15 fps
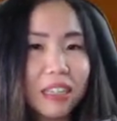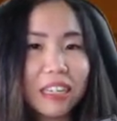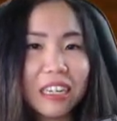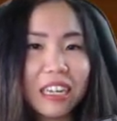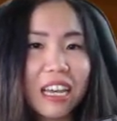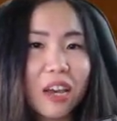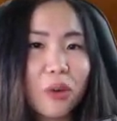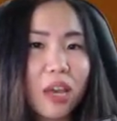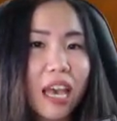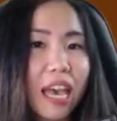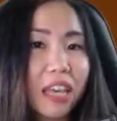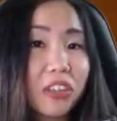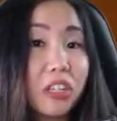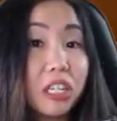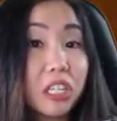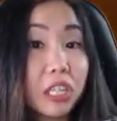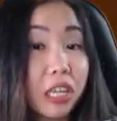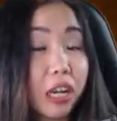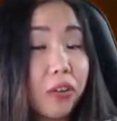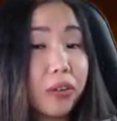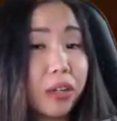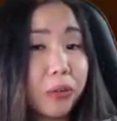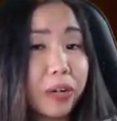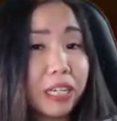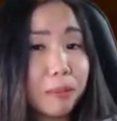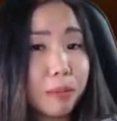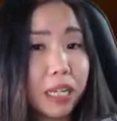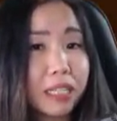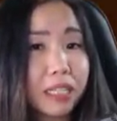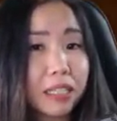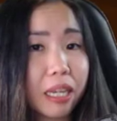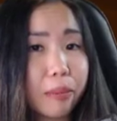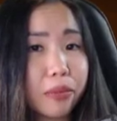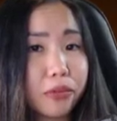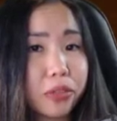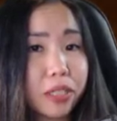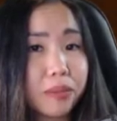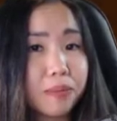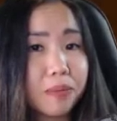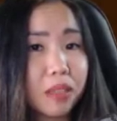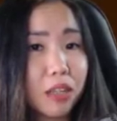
Sorry. Actually, Cherry already played that game before.